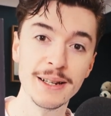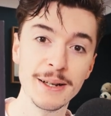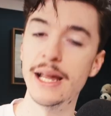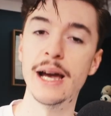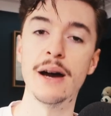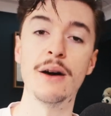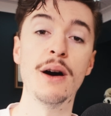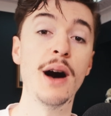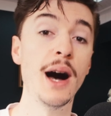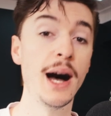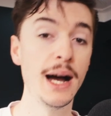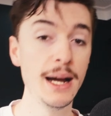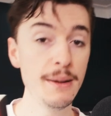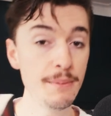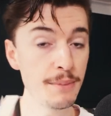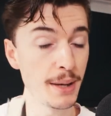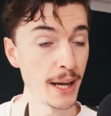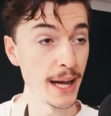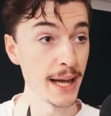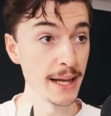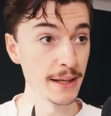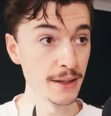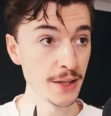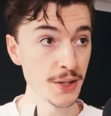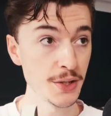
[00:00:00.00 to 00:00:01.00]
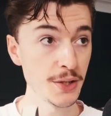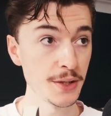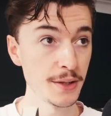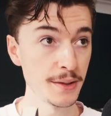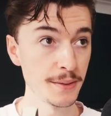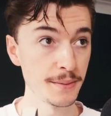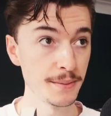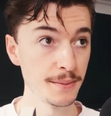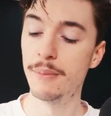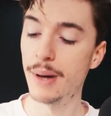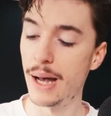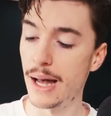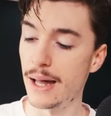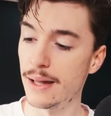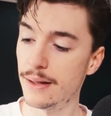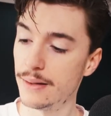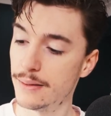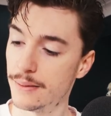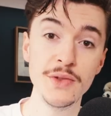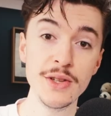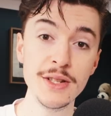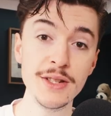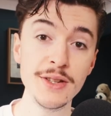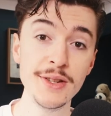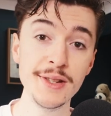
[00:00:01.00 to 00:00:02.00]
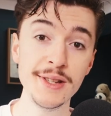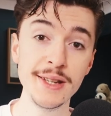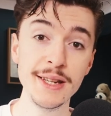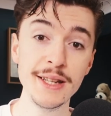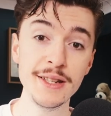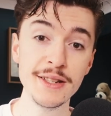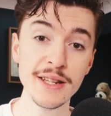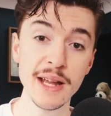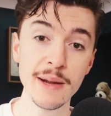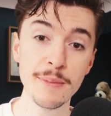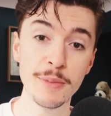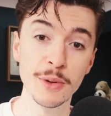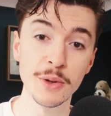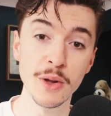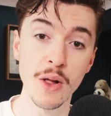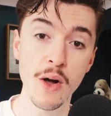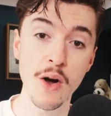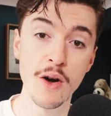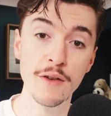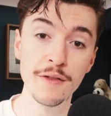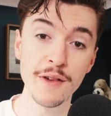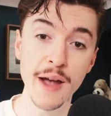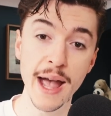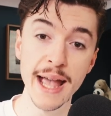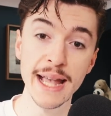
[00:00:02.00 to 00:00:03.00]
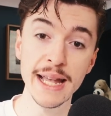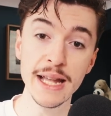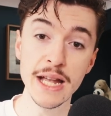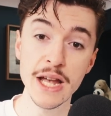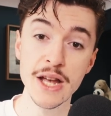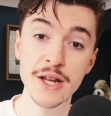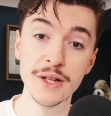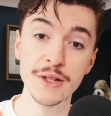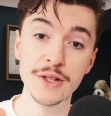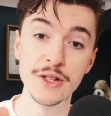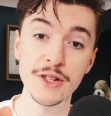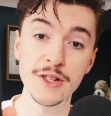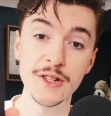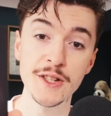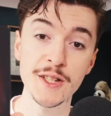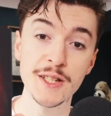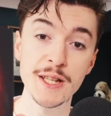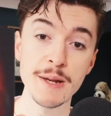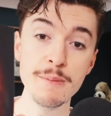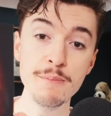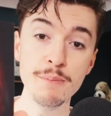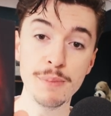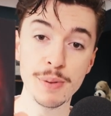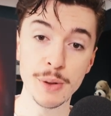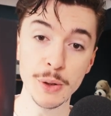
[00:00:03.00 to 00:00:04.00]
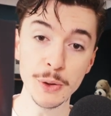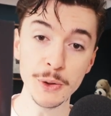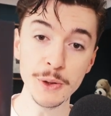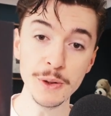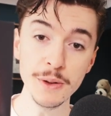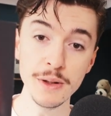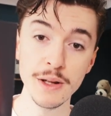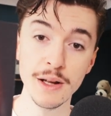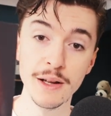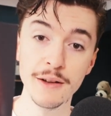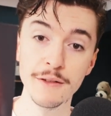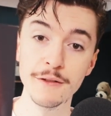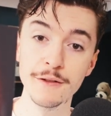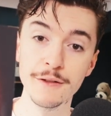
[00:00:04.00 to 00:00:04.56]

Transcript: Now, I'm biased, but this is an example of a simple,